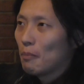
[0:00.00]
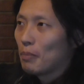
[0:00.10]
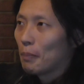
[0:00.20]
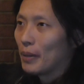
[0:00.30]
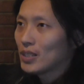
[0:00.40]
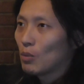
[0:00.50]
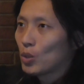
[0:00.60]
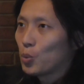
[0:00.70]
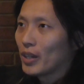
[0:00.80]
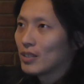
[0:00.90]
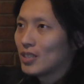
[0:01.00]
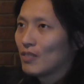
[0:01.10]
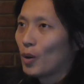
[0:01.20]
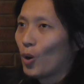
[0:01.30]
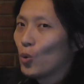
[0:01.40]
but based on what we can
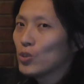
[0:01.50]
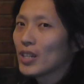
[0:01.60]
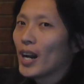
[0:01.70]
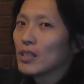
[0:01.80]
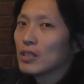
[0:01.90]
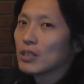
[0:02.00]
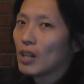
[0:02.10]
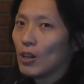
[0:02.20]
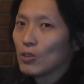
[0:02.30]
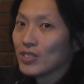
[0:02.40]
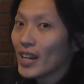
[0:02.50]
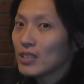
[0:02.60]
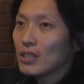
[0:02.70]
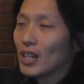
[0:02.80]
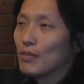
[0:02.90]
see from all the other styles,
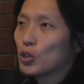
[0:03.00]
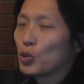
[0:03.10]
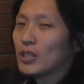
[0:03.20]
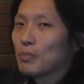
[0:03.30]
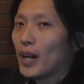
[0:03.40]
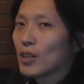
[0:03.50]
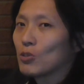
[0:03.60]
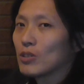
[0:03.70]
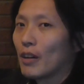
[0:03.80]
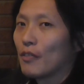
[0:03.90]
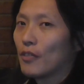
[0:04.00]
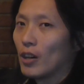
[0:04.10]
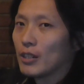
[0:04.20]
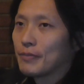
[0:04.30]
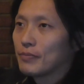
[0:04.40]
nothing ever traced back to that
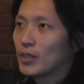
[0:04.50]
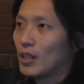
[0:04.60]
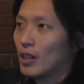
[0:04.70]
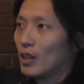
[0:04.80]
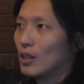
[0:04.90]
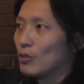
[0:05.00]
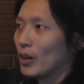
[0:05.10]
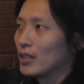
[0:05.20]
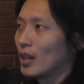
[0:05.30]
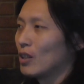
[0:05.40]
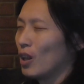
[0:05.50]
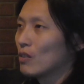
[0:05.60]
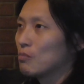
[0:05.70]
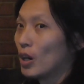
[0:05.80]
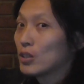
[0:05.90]
far, right? And a
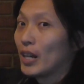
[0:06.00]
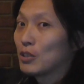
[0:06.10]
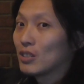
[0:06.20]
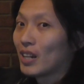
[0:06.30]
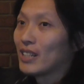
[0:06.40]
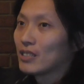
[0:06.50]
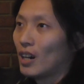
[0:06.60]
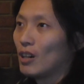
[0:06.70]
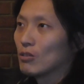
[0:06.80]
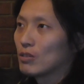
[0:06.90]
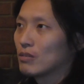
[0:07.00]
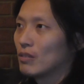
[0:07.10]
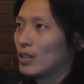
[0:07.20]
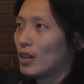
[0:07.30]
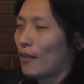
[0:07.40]
lot of martial actually dies out
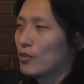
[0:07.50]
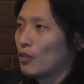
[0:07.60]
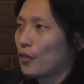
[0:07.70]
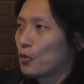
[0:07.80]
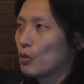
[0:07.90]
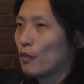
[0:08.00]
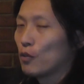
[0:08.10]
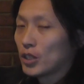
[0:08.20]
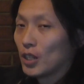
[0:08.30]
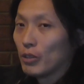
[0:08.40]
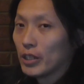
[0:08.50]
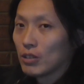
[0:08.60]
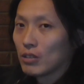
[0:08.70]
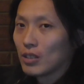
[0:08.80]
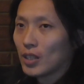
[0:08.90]
after 3 or 4
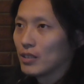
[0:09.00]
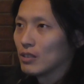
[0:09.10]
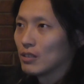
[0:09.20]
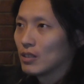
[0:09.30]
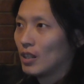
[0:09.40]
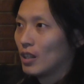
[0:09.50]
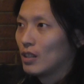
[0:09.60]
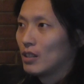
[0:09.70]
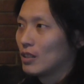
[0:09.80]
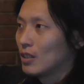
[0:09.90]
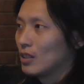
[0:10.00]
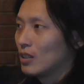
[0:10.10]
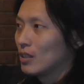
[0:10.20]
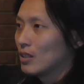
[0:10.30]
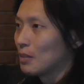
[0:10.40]
generations. It doesn't
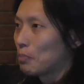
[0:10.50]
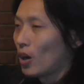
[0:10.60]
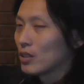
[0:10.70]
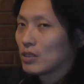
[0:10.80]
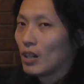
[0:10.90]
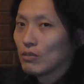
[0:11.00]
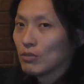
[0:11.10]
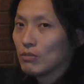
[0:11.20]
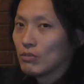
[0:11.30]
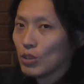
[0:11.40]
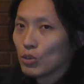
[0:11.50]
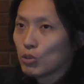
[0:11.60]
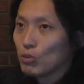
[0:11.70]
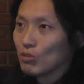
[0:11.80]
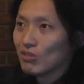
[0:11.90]
get passed down,
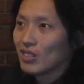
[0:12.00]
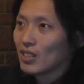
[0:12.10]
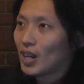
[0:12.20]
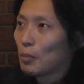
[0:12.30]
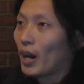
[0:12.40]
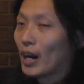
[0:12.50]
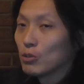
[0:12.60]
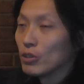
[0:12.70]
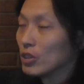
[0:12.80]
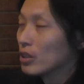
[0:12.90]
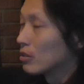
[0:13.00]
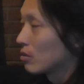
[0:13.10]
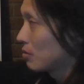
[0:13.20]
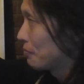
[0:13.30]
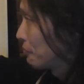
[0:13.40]
through a couple hundred years.